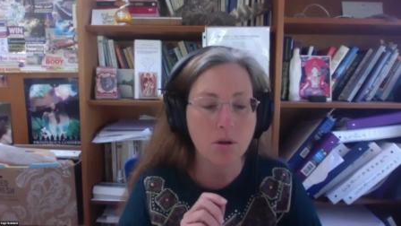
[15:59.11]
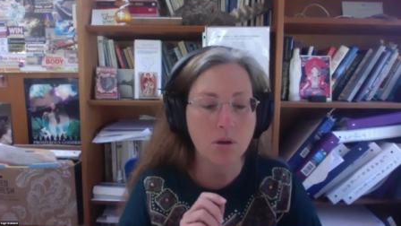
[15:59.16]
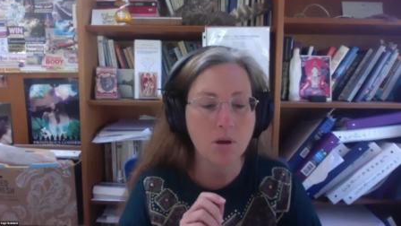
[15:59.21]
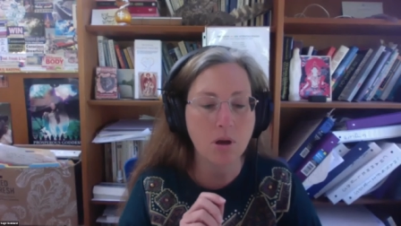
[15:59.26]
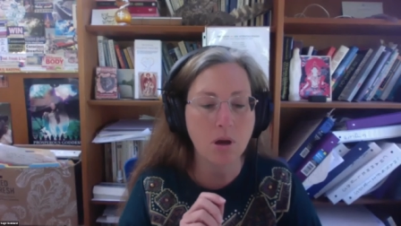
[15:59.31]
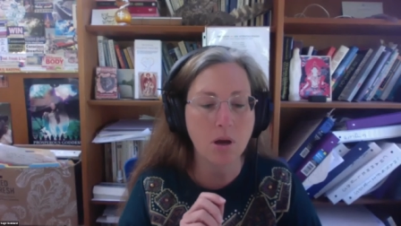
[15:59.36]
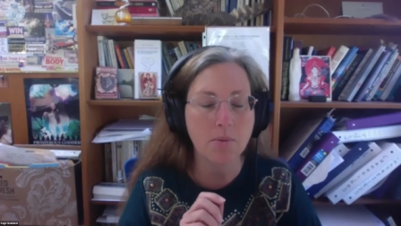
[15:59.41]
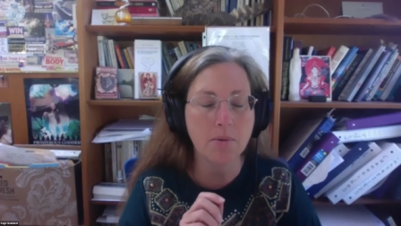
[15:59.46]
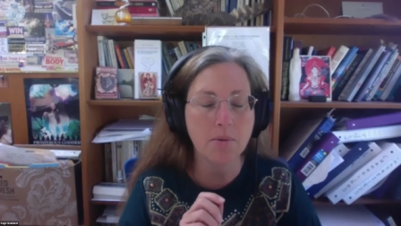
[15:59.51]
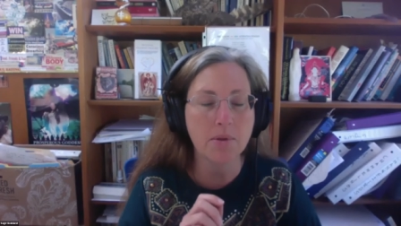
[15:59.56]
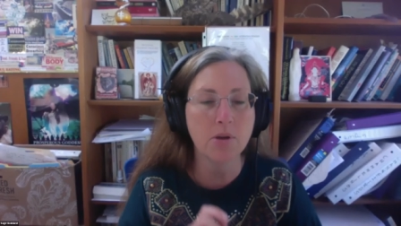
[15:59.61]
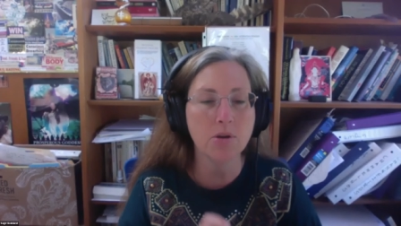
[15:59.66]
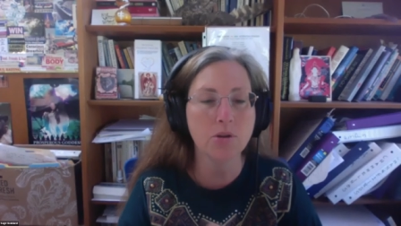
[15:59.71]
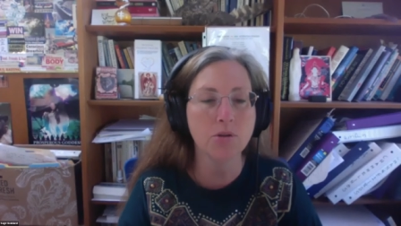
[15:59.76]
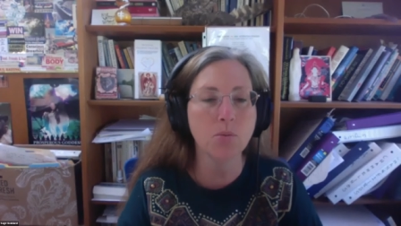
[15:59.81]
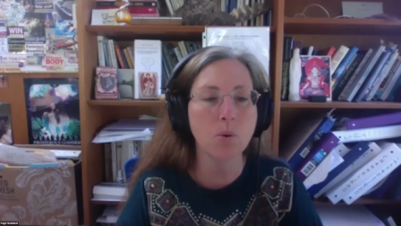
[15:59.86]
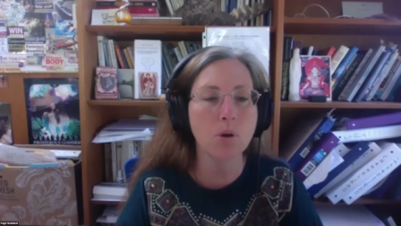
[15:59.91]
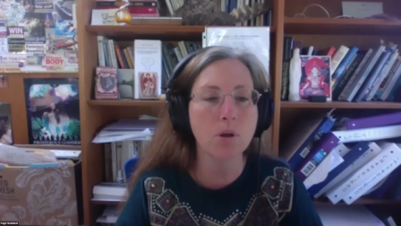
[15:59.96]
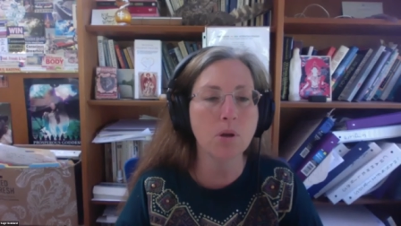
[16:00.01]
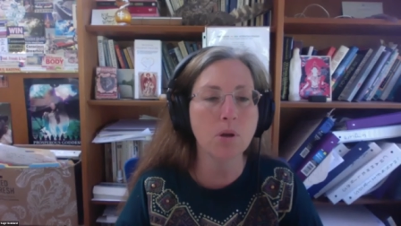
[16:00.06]
There's
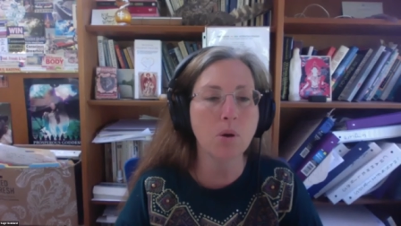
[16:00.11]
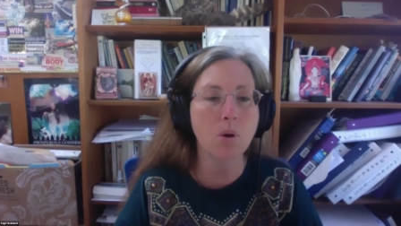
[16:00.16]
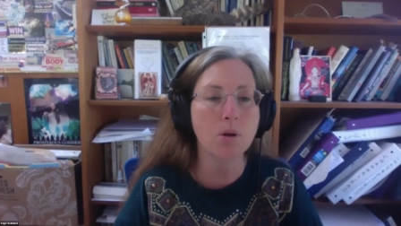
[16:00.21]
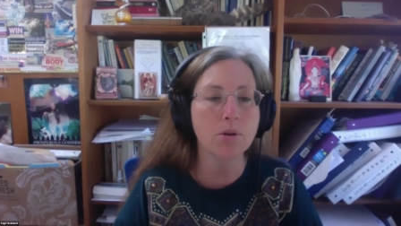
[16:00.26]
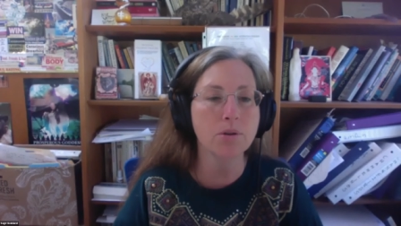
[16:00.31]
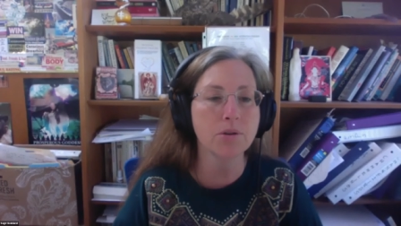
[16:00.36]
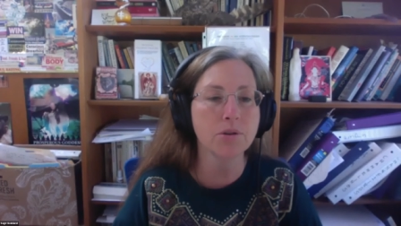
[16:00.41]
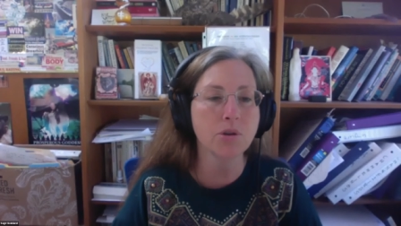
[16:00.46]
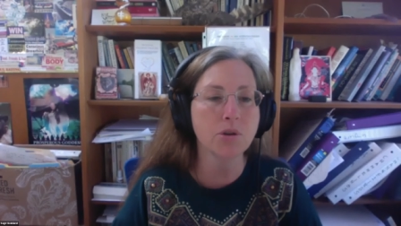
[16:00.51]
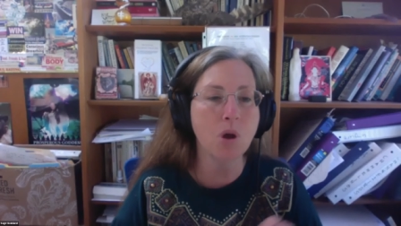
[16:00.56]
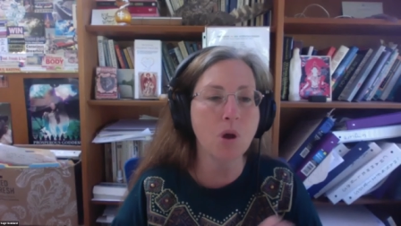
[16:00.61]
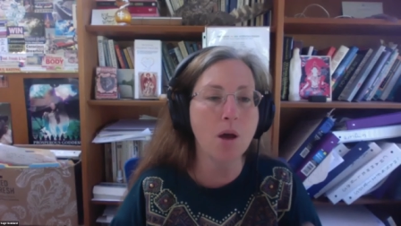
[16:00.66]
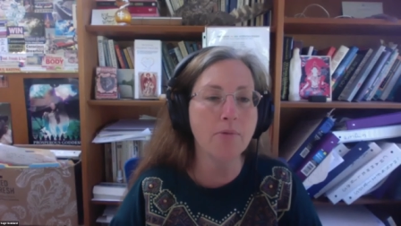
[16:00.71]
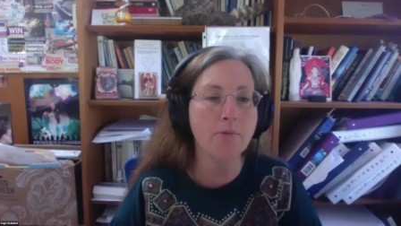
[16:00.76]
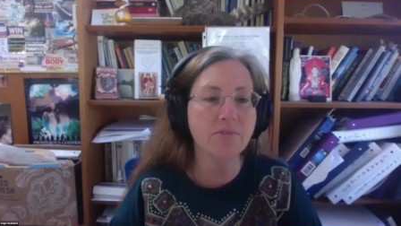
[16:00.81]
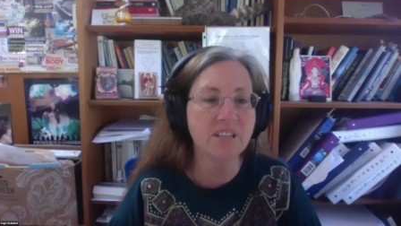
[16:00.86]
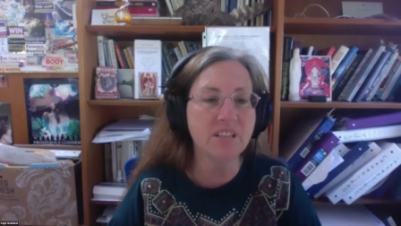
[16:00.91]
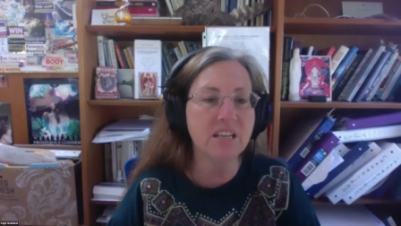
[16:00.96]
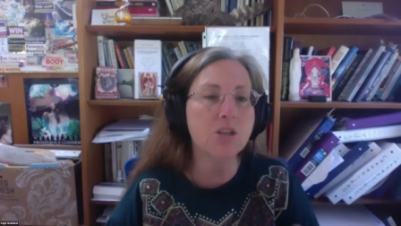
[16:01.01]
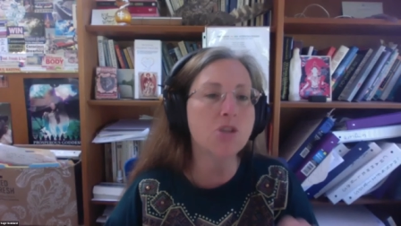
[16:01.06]
what you call
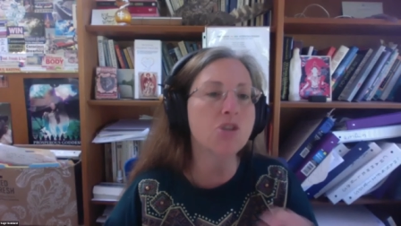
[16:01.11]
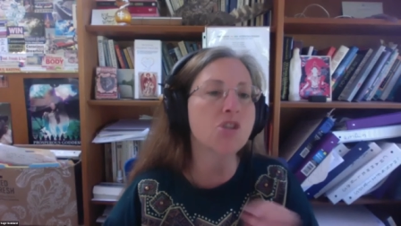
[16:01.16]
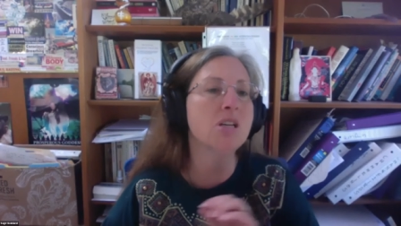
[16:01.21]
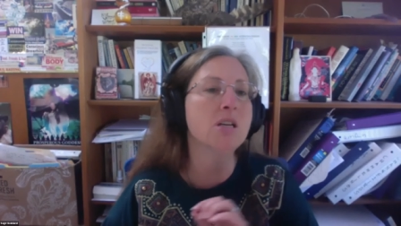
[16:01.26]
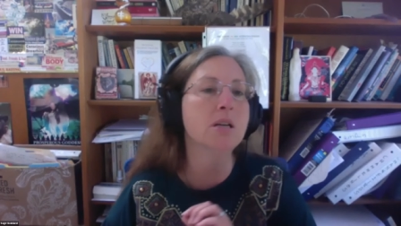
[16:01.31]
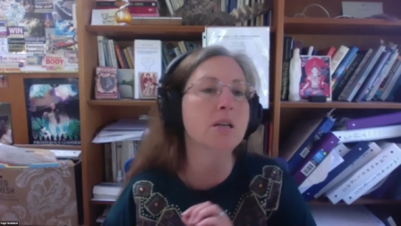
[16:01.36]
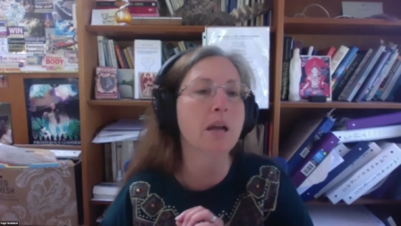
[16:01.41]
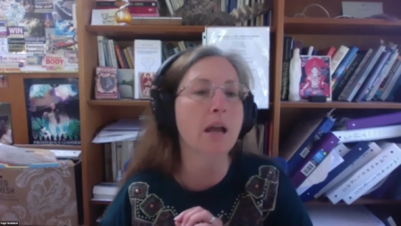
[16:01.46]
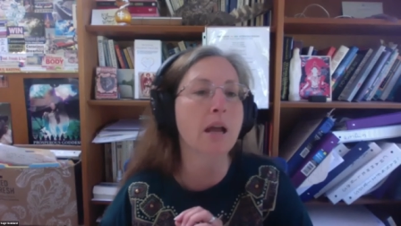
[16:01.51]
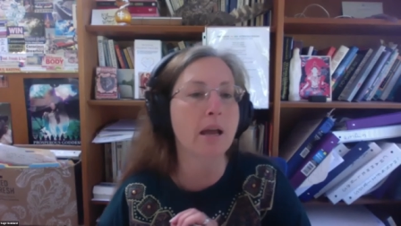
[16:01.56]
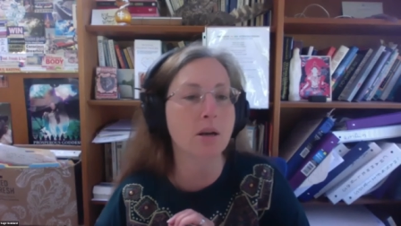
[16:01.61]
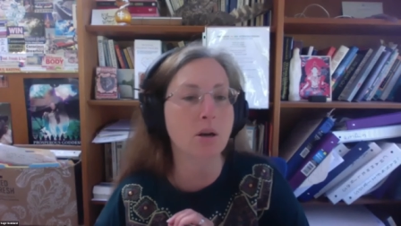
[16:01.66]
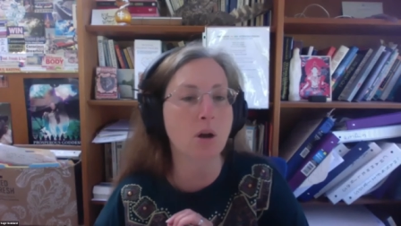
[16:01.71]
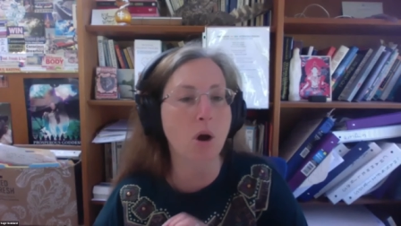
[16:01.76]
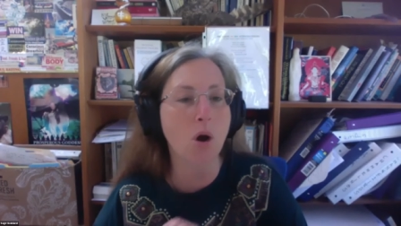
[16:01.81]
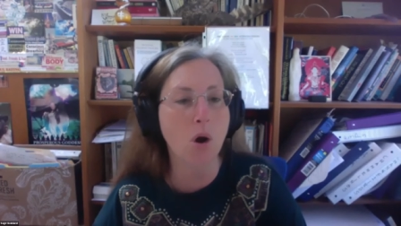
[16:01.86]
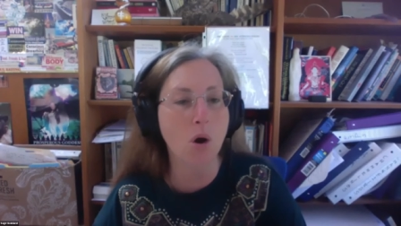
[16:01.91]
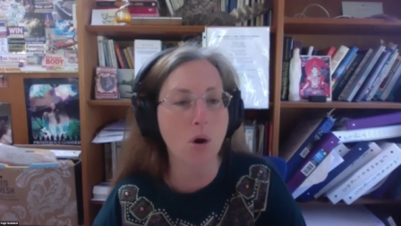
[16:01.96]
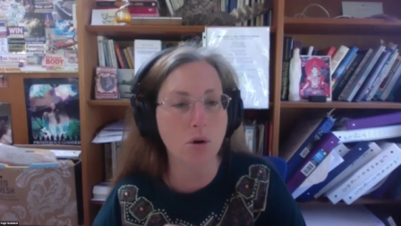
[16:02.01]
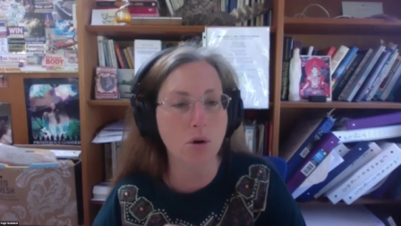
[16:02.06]
soft teaching and
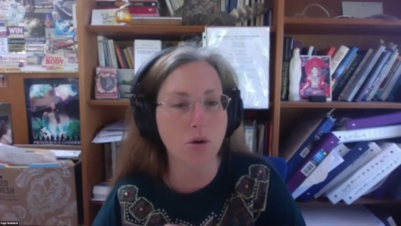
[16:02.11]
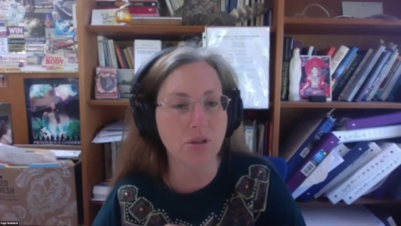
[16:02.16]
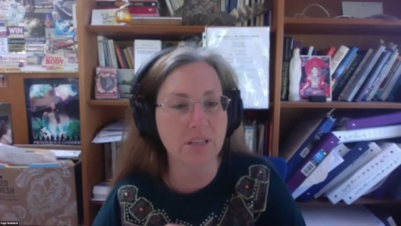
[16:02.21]
hard